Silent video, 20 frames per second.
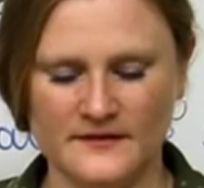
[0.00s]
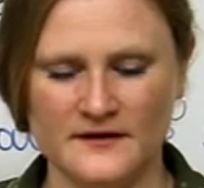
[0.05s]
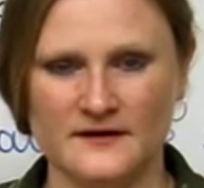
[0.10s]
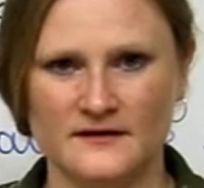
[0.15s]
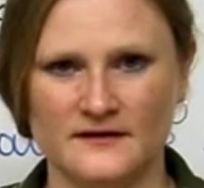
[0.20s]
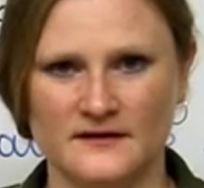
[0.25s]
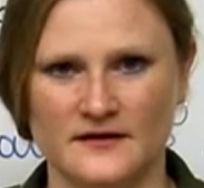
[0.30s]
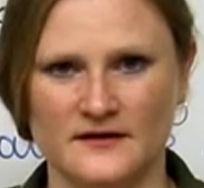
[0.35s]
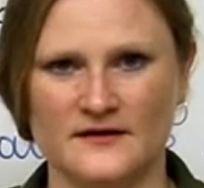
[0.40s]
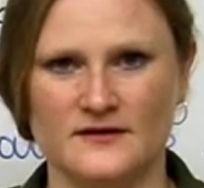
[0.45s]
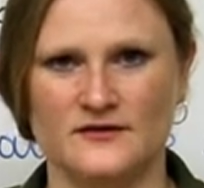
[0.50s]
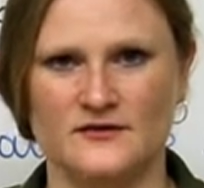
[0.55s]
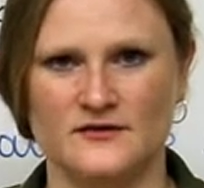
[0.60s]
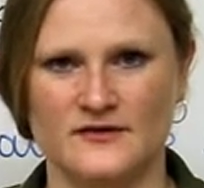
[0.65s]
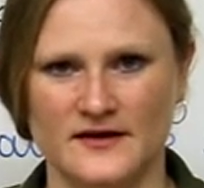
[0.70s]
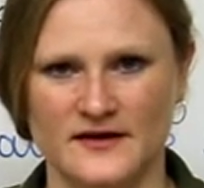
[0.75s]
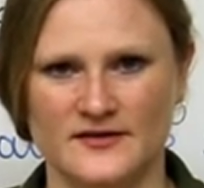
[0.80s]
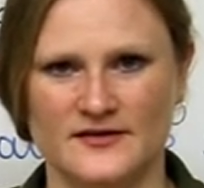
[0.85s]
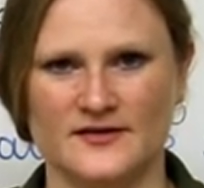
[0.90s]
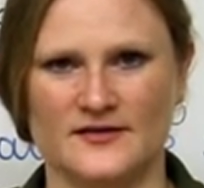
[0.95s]
the
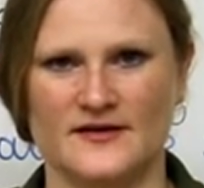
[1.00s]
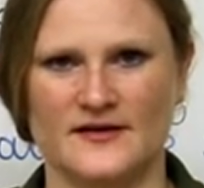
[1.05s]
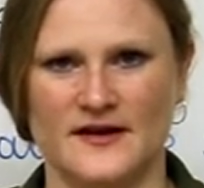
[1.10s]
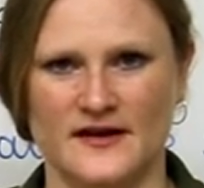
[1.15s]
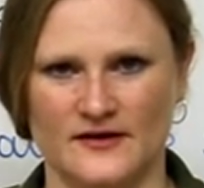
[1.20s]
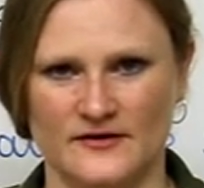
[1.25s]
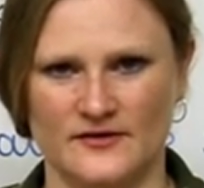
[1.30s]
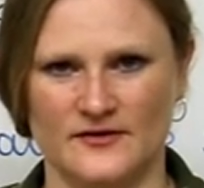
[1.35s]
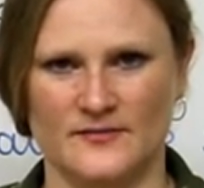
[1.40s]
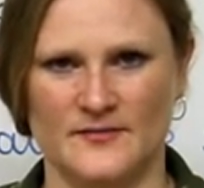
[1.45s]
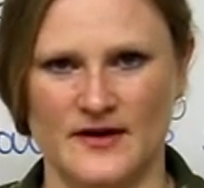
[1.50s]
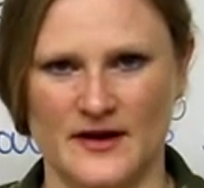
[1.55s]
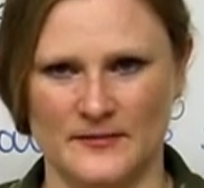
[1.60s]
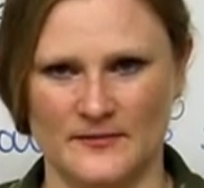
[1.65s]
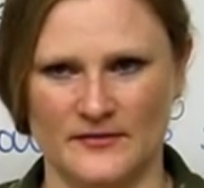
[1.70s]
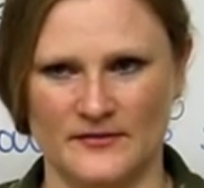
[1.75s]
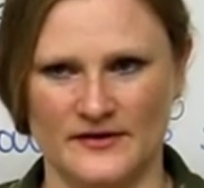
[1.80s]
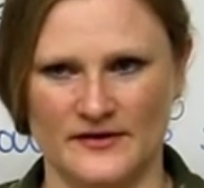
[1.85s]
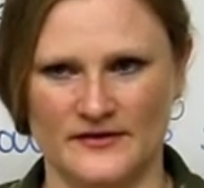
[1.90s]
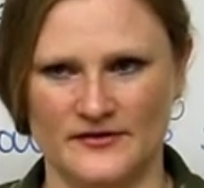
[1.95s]
United Arab
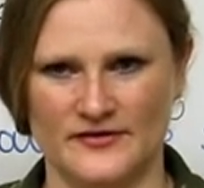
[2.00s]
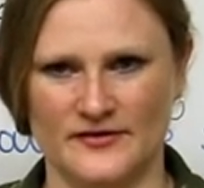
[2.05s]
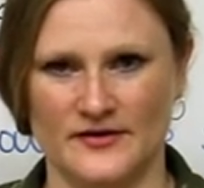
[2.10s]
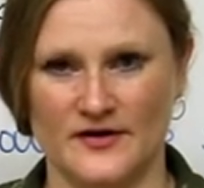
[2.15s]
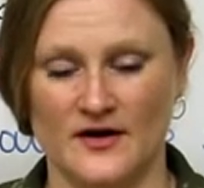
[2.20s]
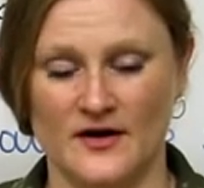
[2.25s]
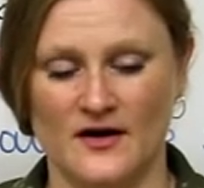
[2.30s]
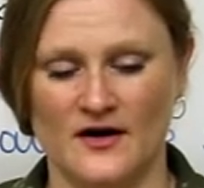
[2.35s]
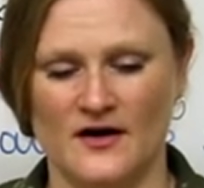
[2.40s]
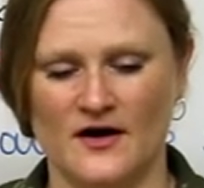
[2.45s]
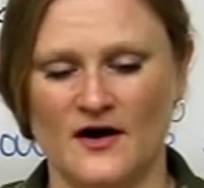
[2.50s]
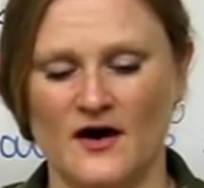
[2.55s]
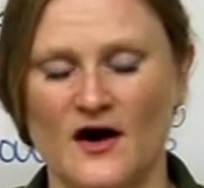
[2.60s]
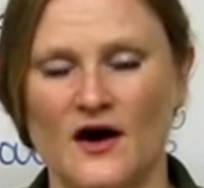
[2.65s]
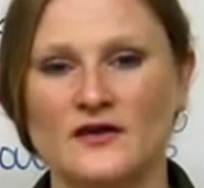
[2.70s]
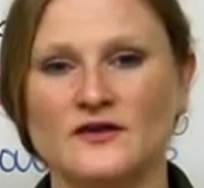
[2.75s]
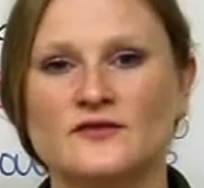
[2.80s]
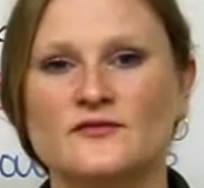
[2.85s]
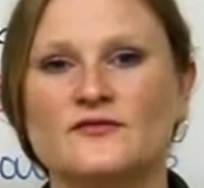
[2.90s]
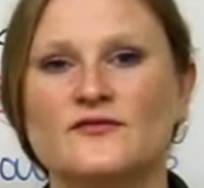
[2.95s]
Emirates.
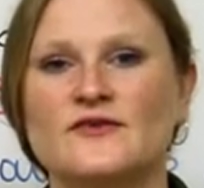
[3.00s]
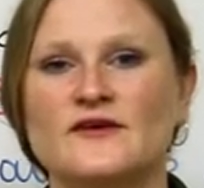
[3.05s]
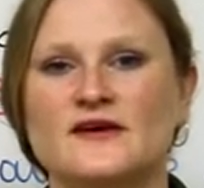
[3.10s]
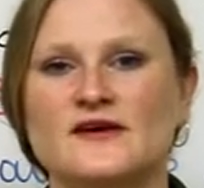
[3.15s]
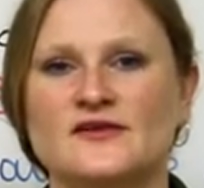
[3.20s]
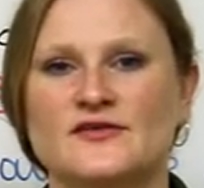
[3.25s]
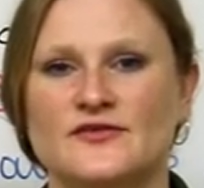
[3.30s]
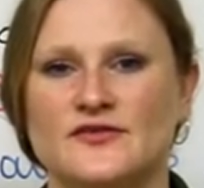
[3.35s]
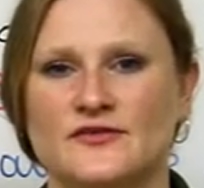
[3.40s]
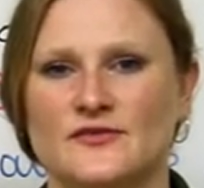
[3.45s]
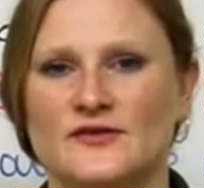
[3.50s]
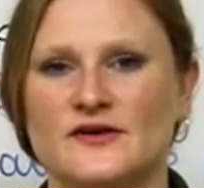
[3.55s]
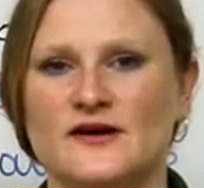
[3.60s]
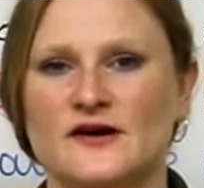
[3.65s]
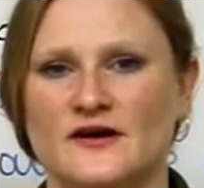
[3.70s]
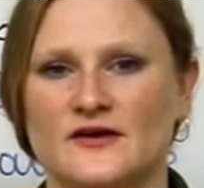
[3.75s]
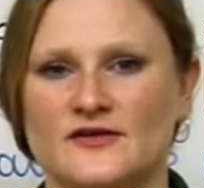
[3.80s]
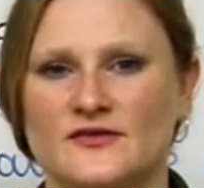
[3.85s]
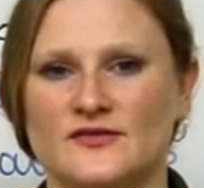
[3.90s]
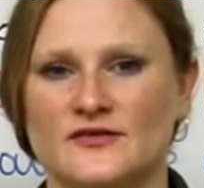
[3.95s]
All of these three
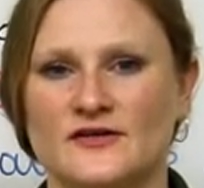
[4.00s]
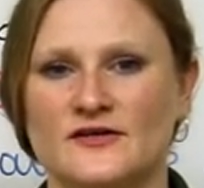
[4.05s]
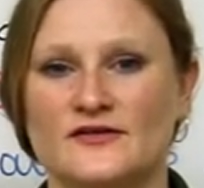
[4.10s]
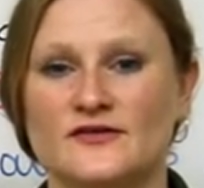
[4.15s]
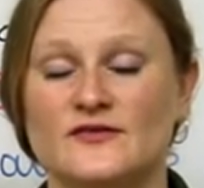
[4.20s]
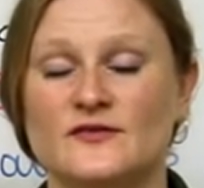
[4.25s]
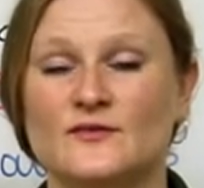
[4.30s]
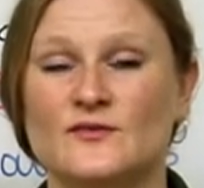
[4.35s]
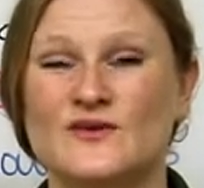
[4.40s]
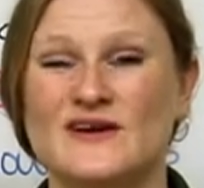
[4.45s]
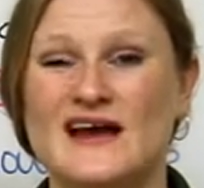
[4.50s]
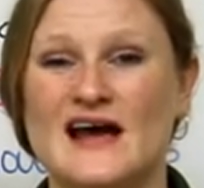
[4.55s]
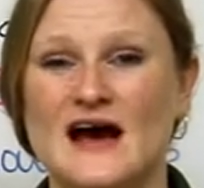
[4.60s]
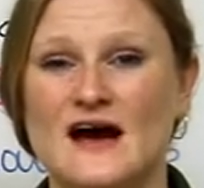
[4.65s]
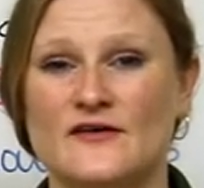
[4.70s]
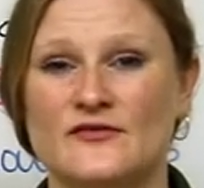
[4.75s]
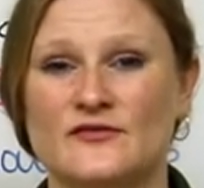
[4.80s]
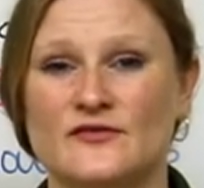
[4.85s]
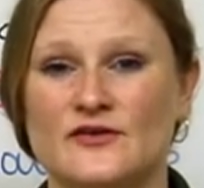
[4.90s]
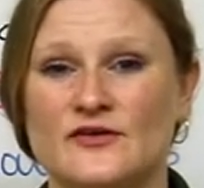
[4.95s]
countries, we
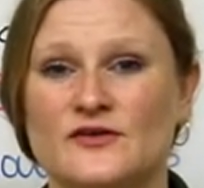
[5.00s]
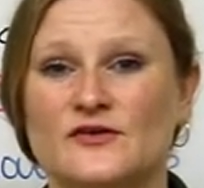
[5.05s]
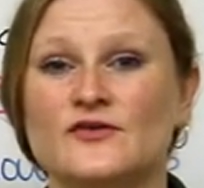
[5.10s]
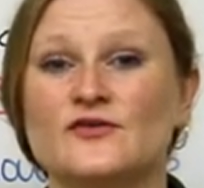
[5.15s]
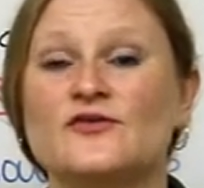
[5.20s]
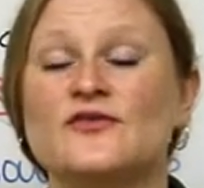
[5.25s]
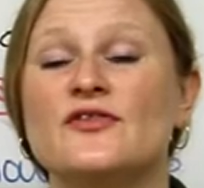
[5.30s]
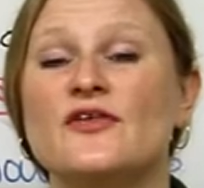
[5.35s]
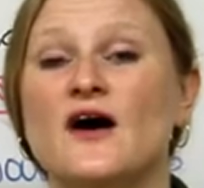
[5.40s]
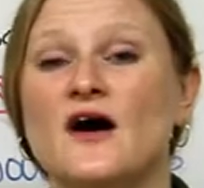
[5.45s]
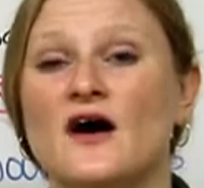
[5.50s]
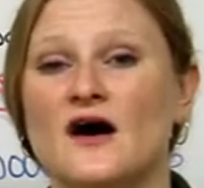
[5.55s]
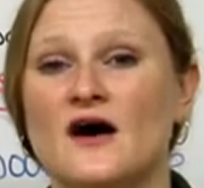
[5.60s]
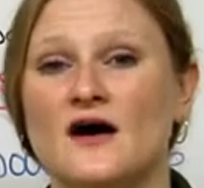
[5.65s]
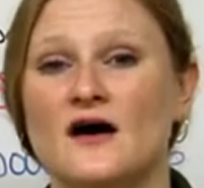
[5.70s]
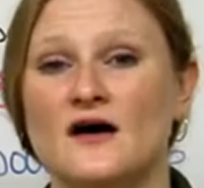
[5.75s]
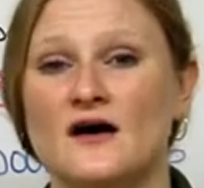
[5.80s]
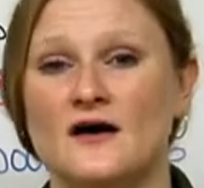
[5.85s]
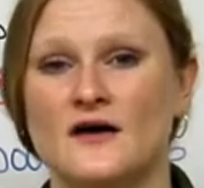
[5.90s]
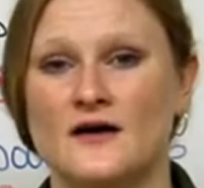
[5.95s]
have to use
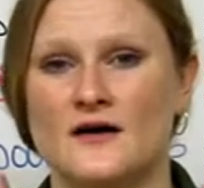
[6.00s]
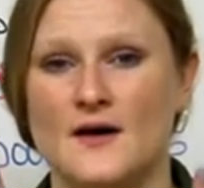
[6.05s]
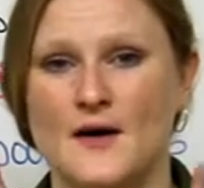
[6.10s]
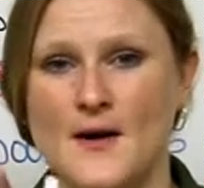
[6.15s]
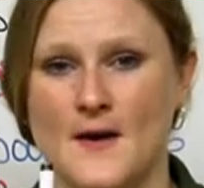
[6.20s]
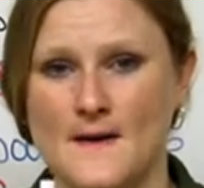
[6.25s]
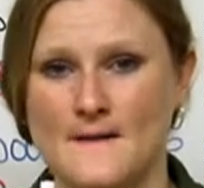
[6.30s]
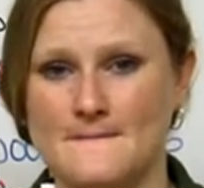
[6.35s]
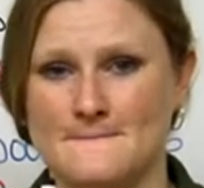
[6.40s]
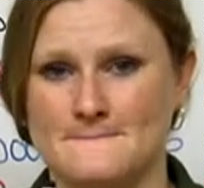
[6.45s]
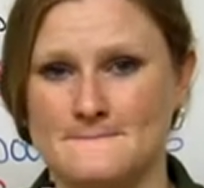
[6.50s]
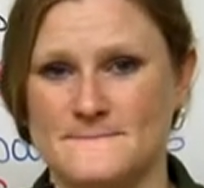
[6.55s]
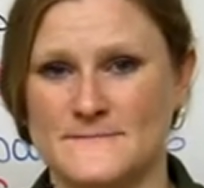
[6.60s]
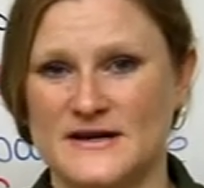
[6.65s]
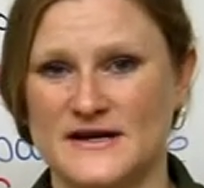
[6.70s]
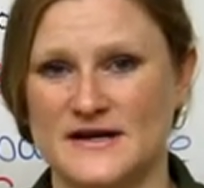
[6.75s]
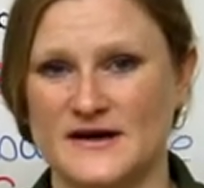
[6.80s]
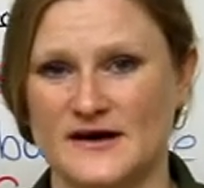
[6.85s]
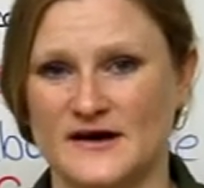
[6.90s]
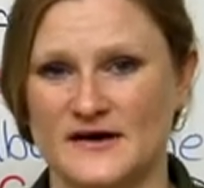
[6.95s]
the
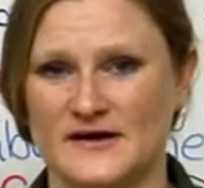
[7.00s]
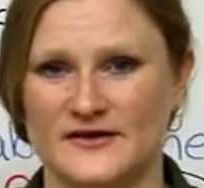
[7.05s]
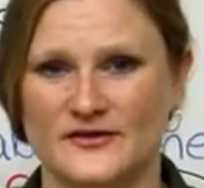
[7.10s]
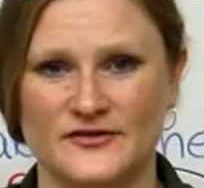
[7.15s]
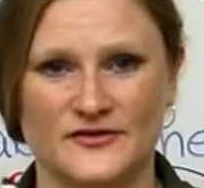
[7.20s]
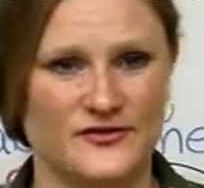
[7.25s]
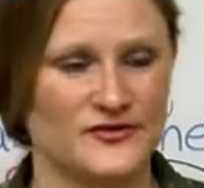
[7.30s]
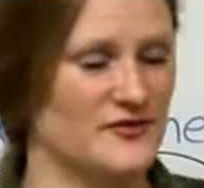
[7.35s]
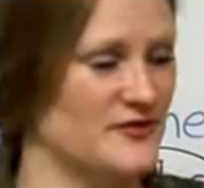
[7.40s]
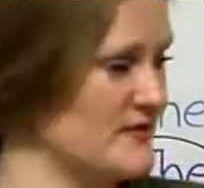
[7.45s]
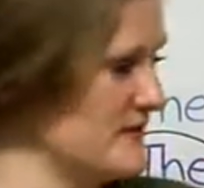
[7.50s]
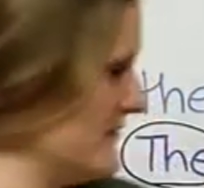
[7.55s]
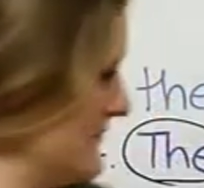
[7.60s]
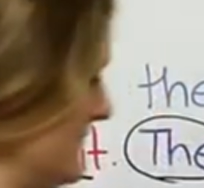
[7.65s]
because